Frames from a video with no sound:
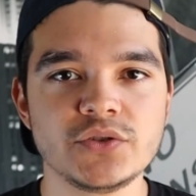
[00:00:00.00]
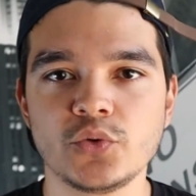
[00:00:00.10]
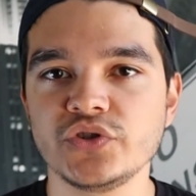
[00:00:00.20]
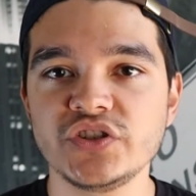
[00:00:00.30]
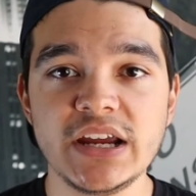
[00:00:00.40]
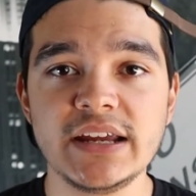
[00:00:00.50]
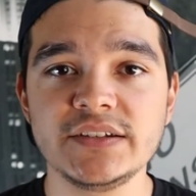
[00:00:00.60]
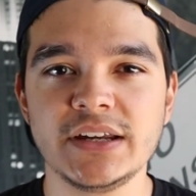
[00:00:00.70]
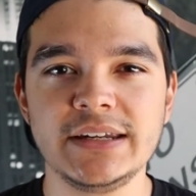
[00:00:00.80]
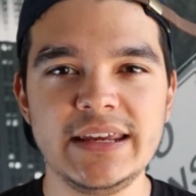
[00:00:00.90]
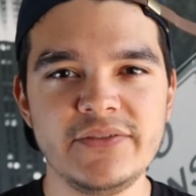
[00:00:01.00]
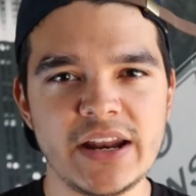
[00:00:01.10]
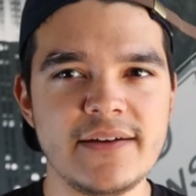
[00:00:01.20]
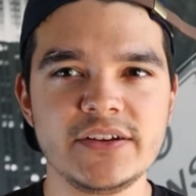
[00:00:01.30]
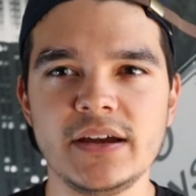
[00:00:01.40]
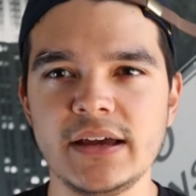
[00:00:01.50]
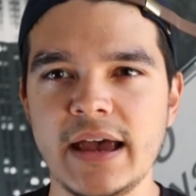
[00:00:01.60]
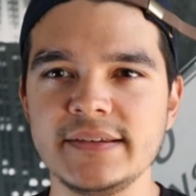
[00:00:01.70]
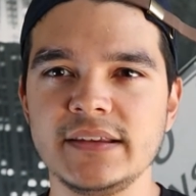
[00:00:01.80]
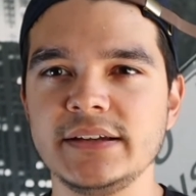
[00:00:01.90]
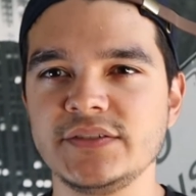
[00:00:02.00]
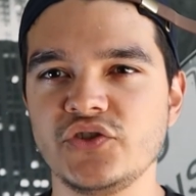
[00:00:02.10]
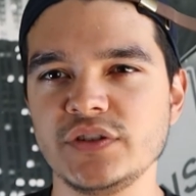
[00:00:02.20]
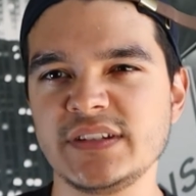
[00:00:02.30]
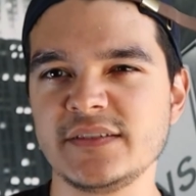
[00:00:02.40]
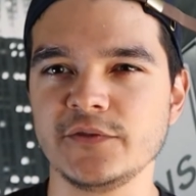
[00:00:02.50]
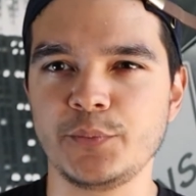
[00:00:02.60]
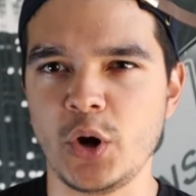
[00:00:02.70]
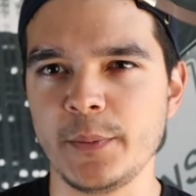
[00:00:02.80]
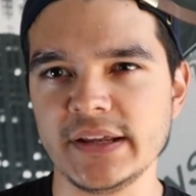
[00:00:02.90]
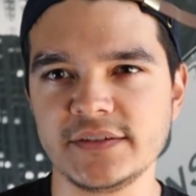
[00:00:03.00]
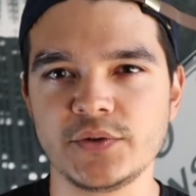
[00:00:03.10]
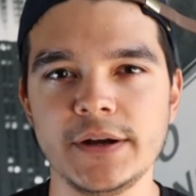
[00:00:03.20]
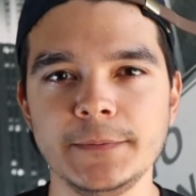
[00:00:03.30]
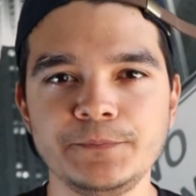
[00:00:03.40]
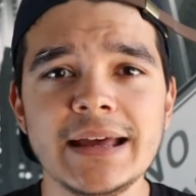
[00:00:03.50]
or change, and even has like a certain sense of permanence, right?